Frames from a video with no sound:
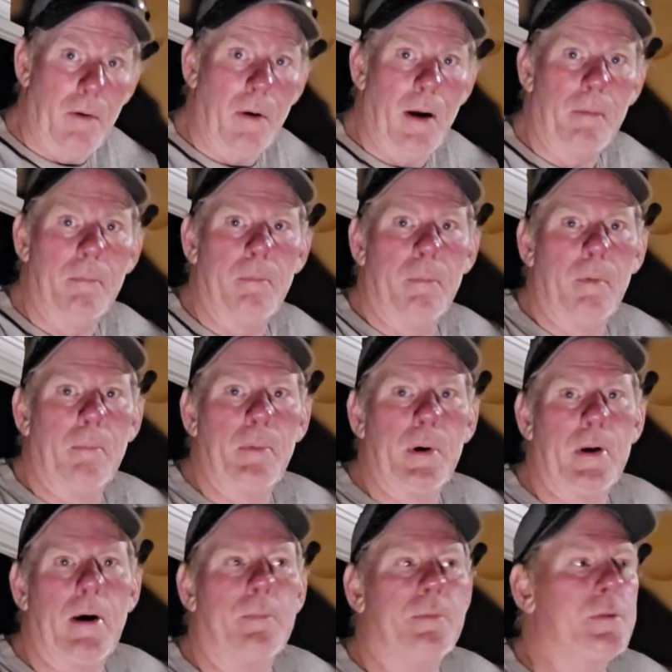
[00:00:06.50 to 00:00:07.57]
ago, I
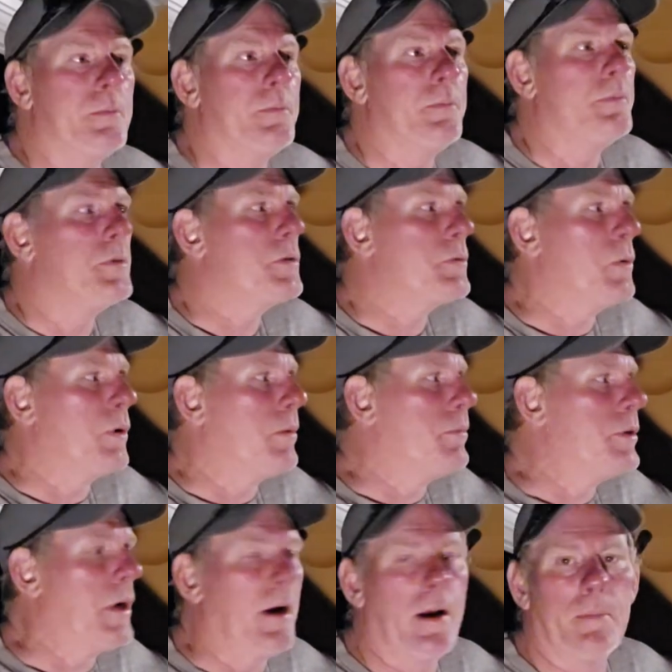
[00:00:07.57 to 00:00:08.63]
put up some
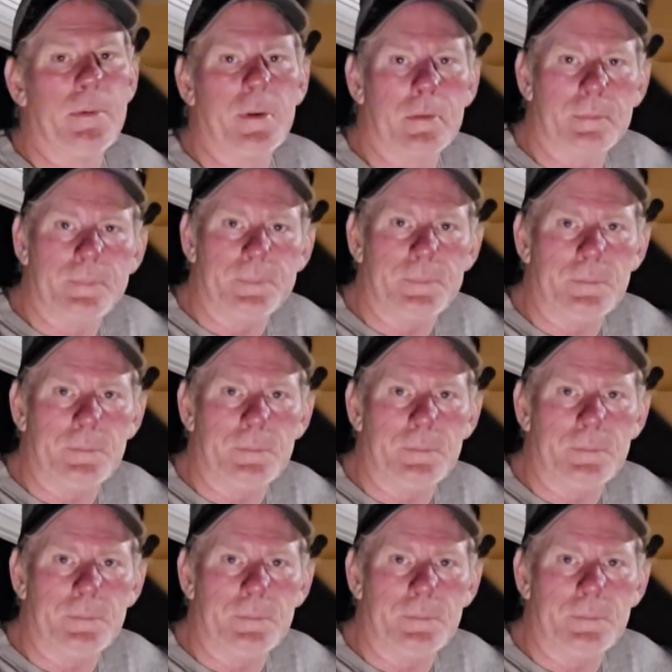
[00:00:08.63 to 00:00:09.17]
swarm traps,